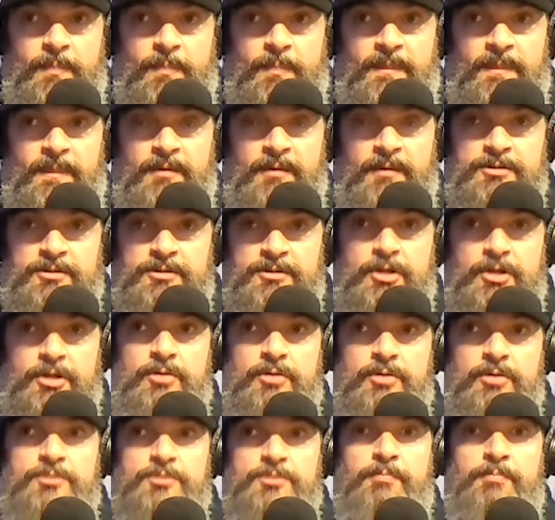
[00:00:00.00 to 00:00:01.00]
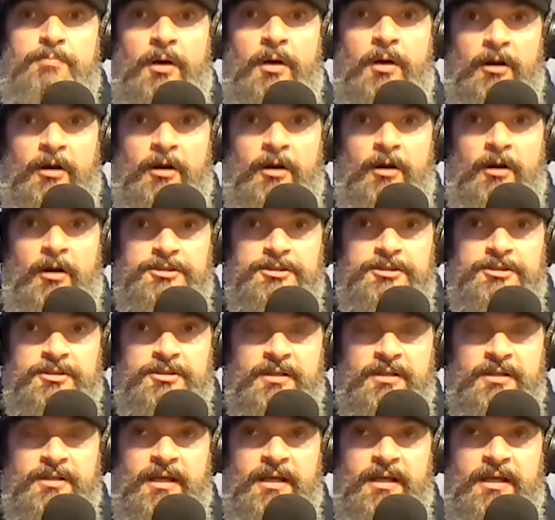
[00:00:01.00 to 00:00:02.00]
it was a huge barge,
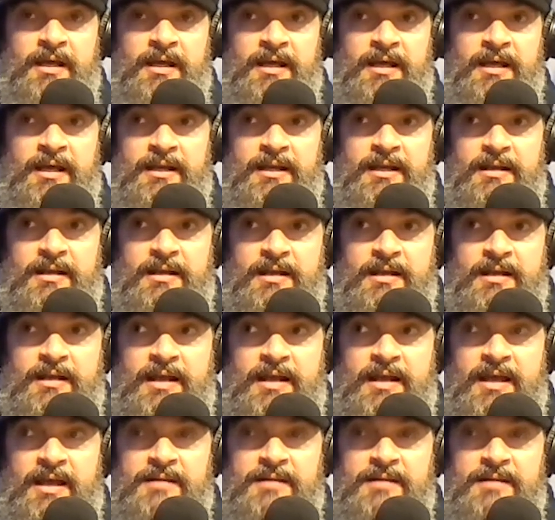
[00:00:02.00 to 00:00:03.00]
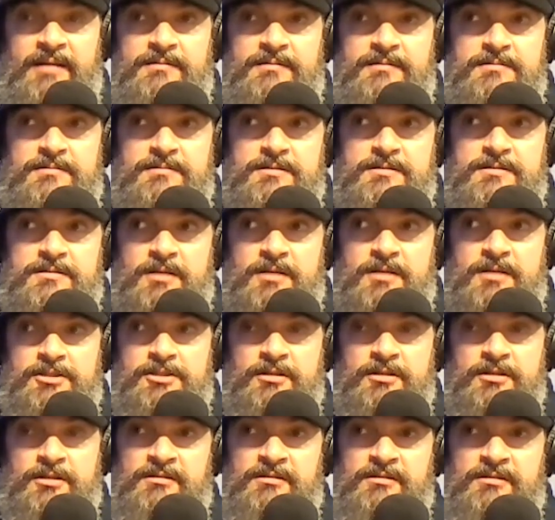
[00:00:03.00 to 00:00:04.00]
and it, it had such
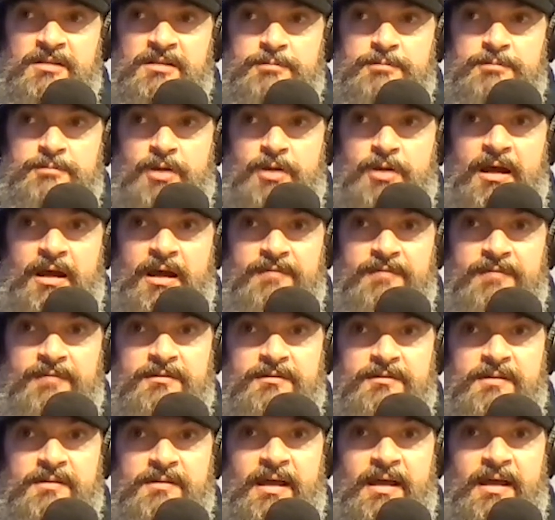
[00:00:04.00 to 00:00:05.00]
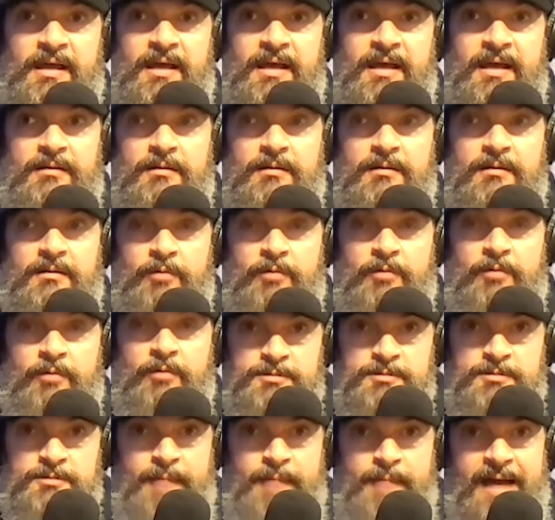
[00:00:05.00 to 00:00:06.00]
a deep draft that when it was
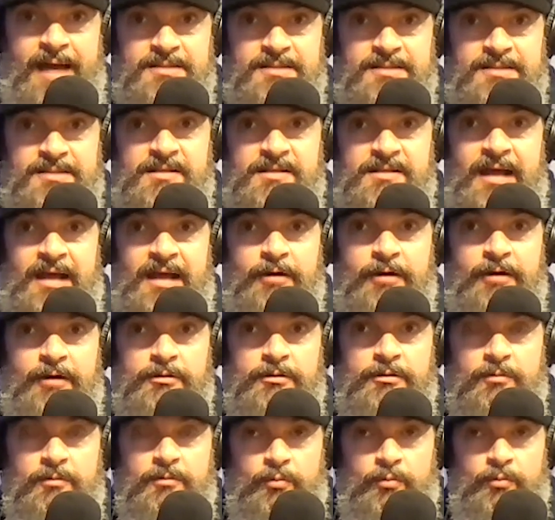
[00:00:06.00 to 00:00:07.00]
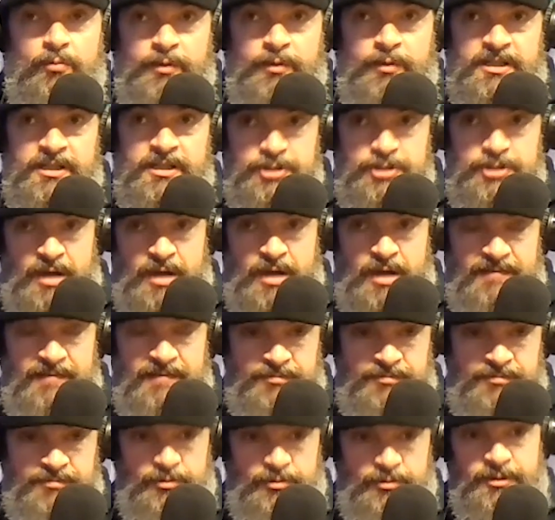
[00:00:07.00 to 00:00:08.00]
ballasted out, we could drive
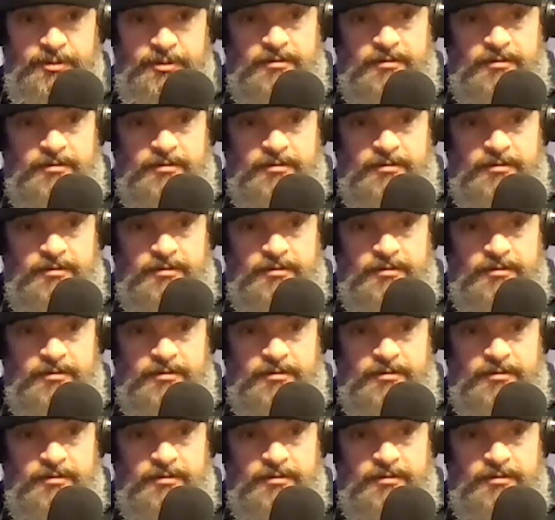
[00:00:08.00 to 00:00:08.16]
through it,